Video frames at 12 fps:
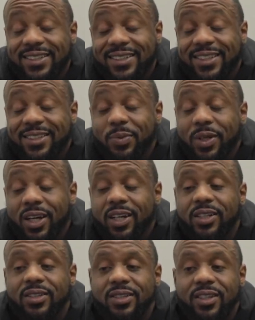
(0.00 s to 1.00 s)
let's be
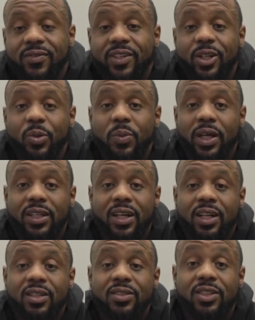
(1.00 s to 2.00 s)
honest, if it don't make
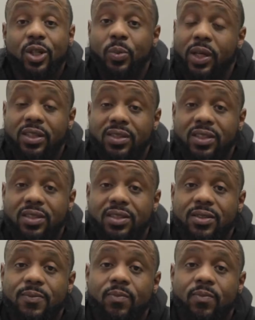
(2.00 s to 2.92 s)
dollars, it don't make sense.